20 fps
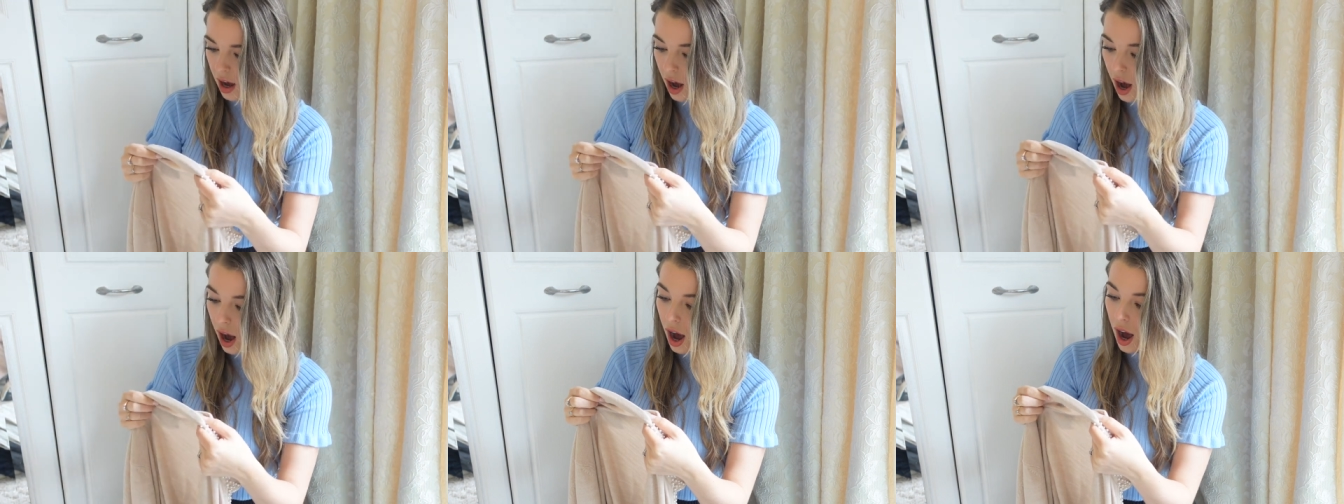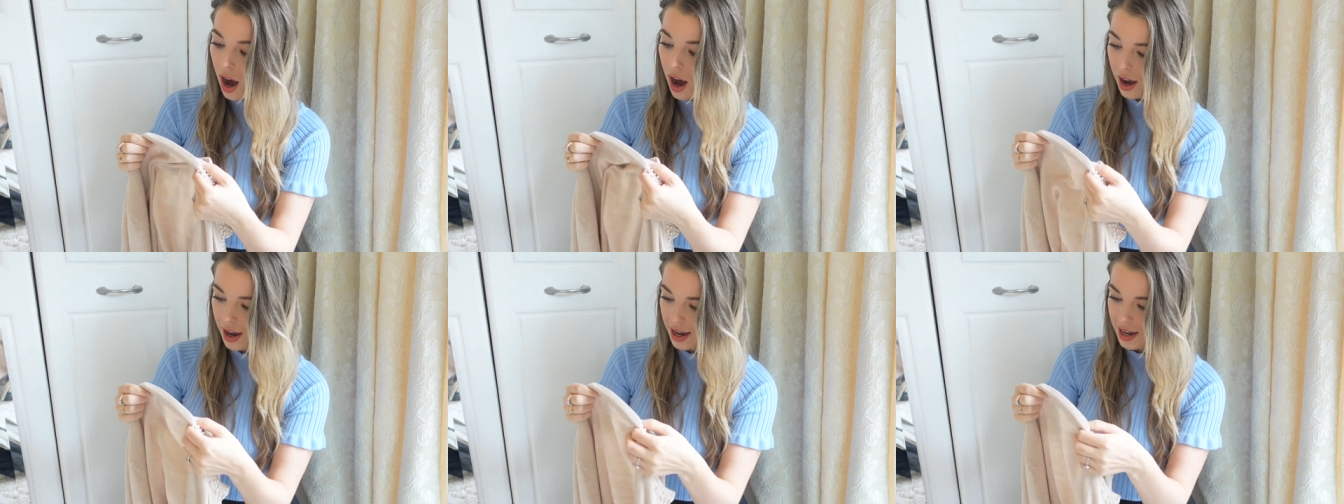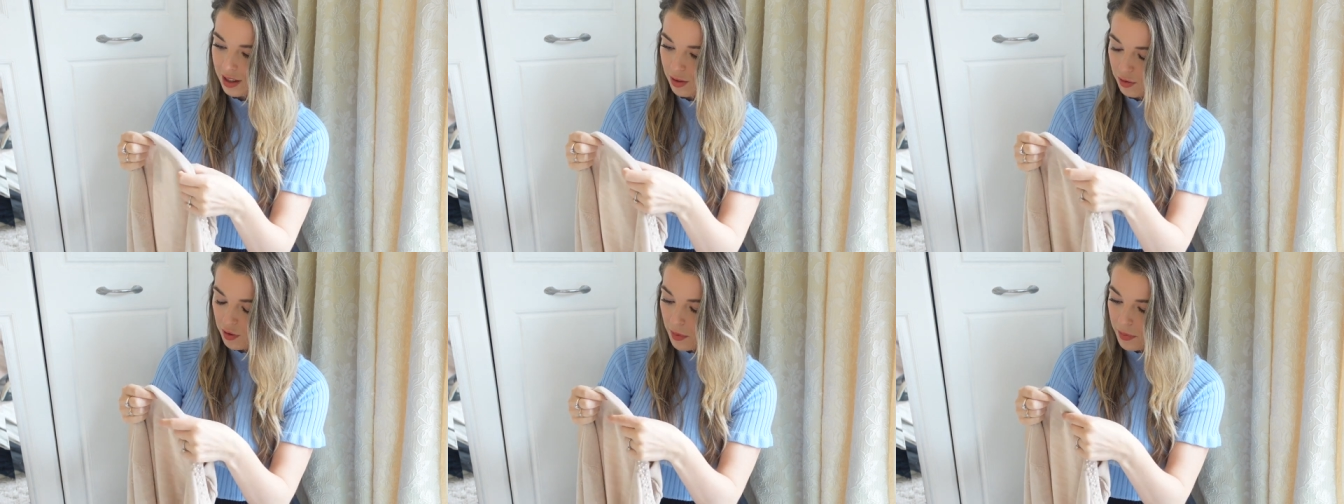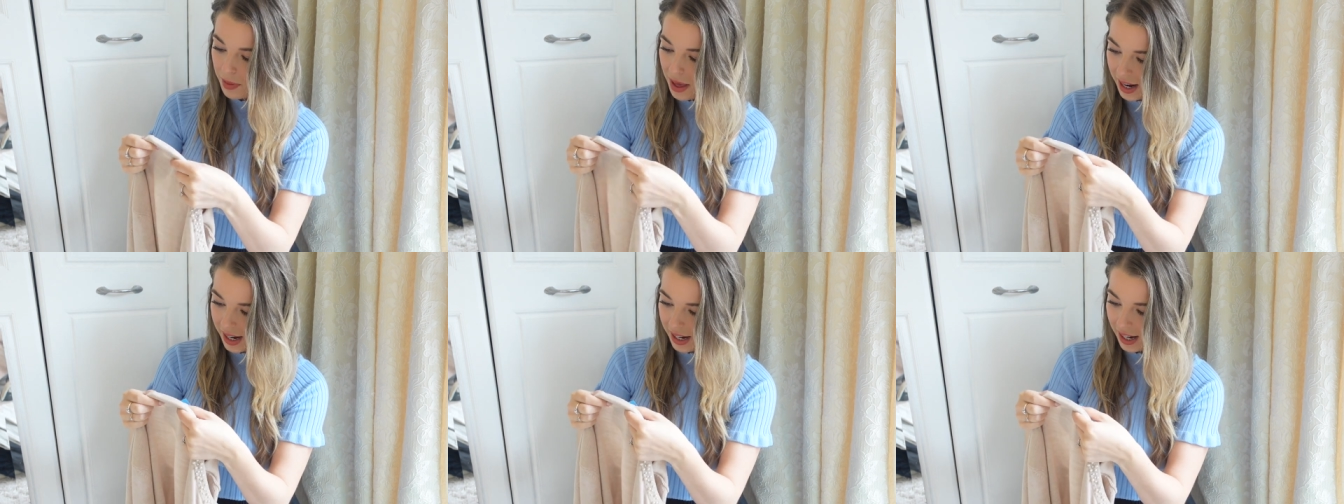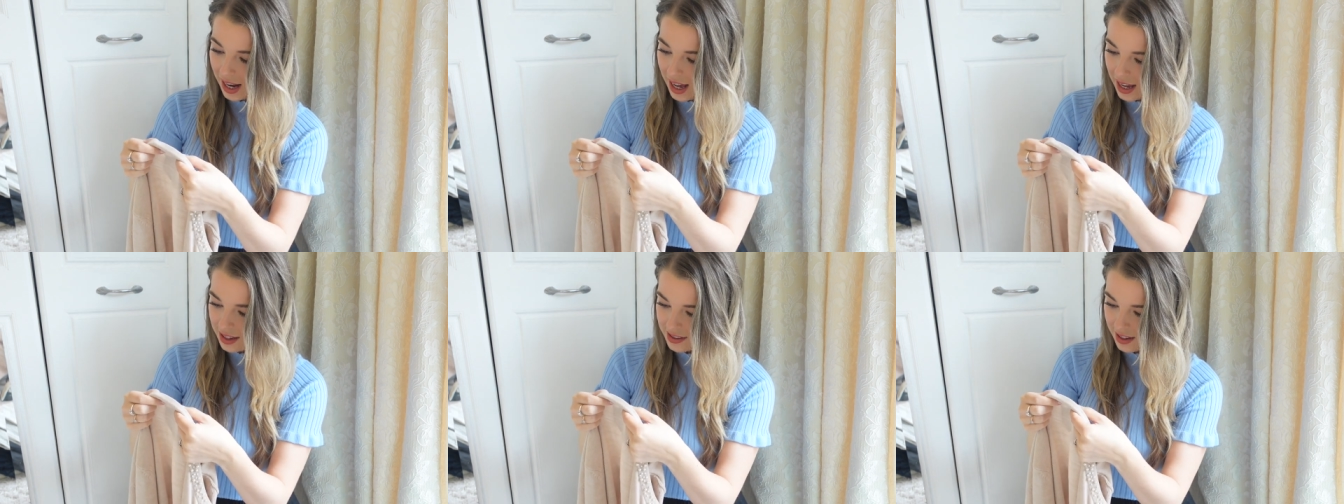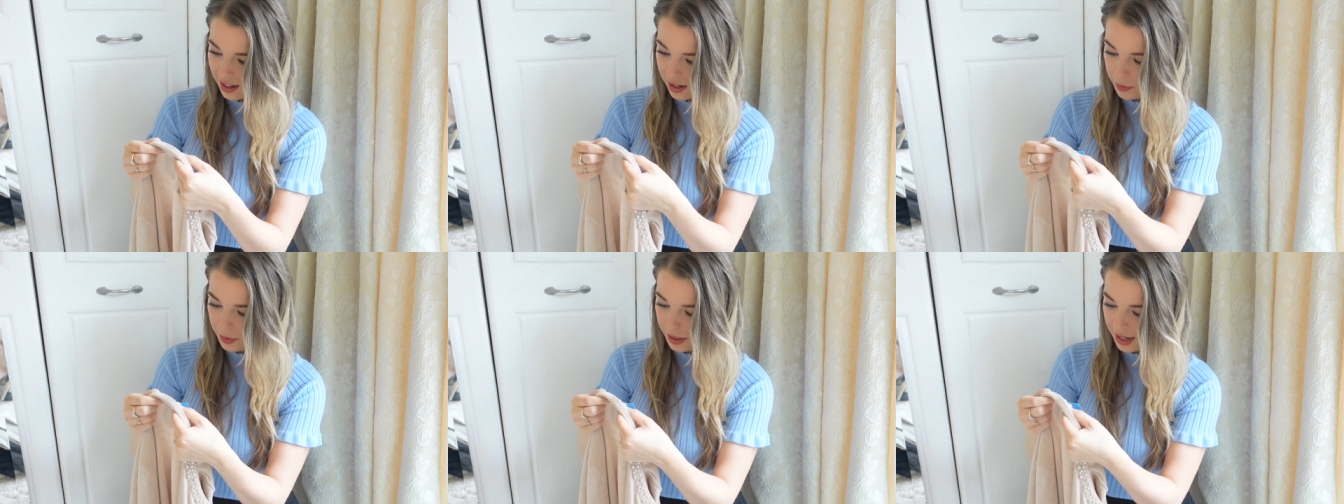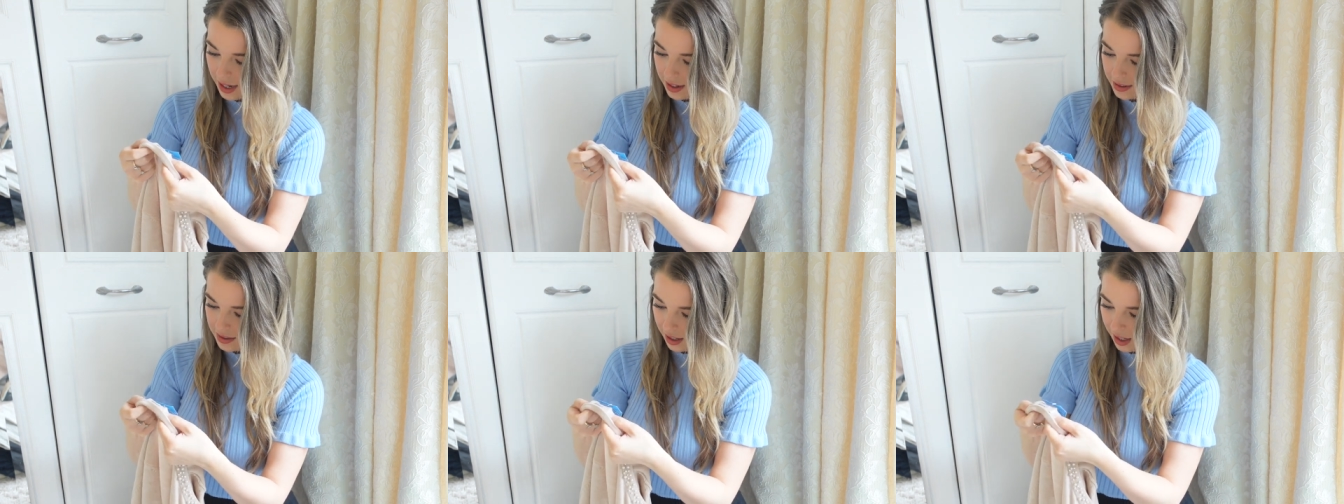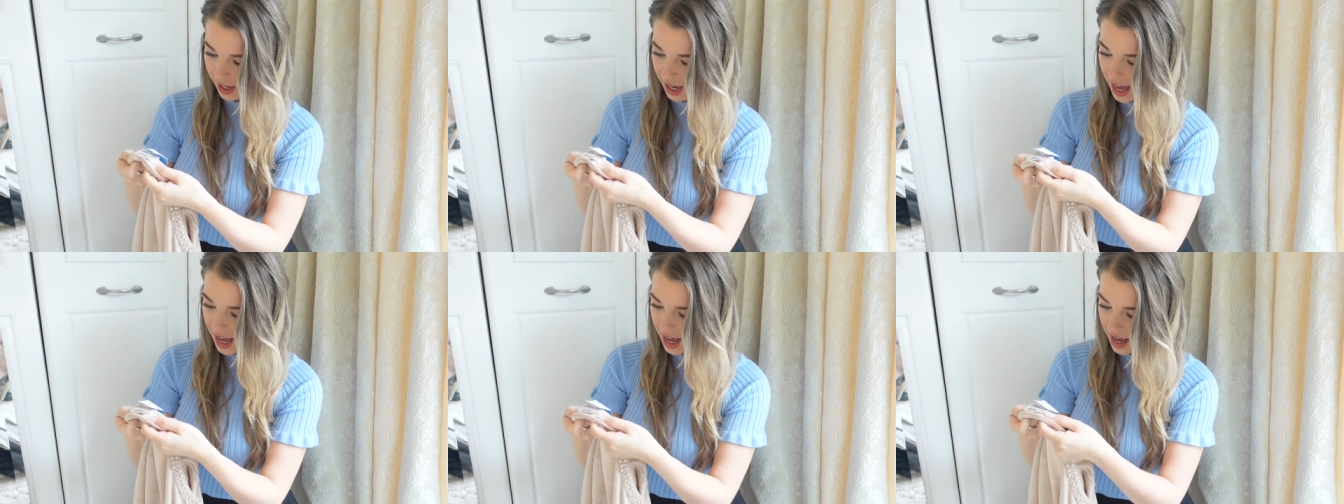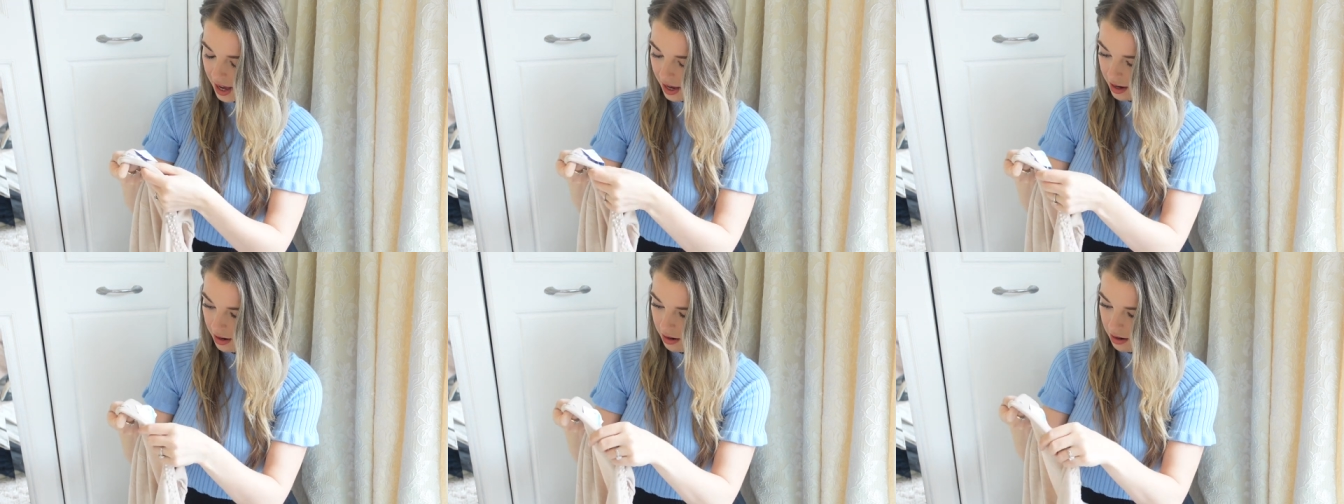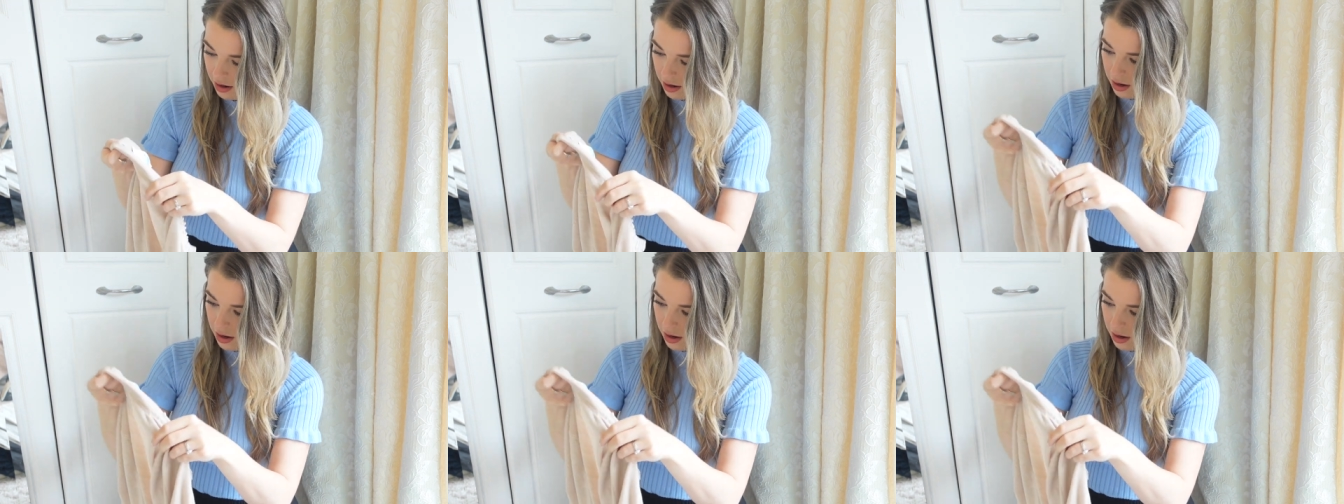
Ah, it's from that classic place again.